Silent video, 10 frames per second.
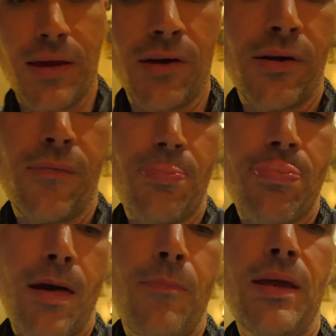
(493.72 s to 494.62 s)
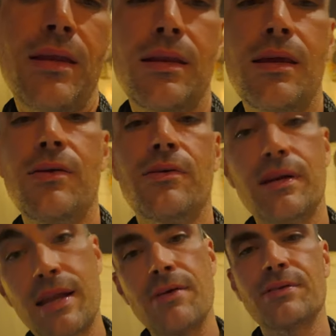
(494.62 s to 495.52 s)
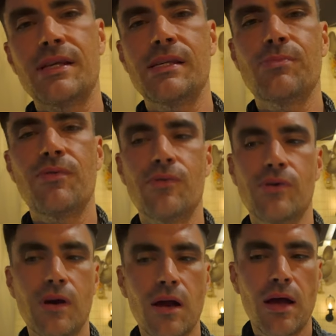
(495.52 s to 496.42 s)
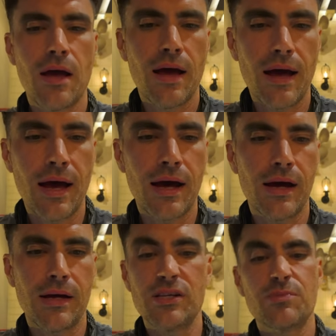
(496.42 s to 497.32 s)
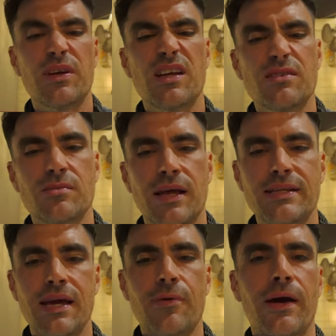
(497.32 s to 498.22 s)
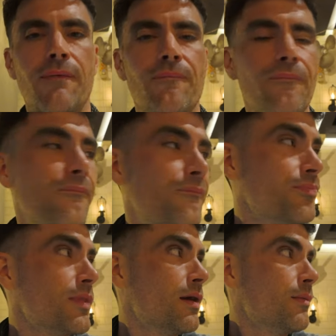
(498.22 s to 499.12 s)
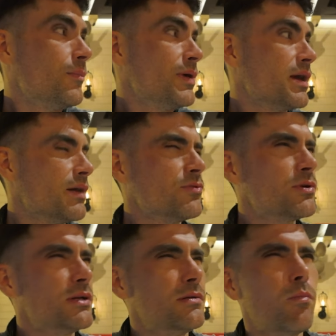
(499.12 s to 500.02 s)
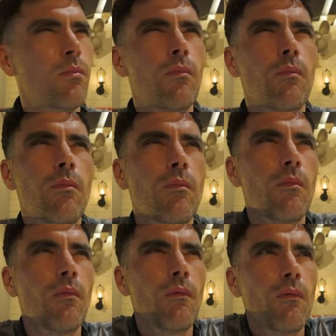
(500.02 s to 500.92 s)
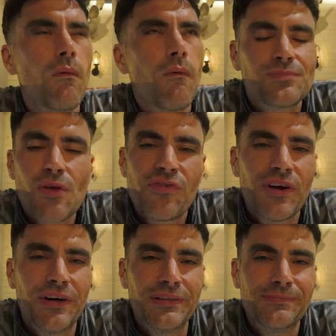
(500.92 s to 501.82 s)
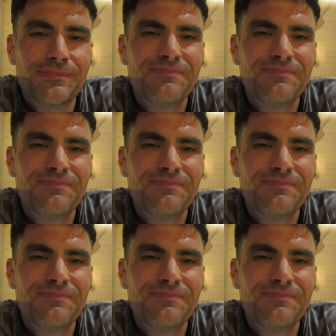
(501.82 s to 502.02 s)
here. I've been in here downstairs before. And just picked out some like takeaway. But yeah, I've ordered, forgotten.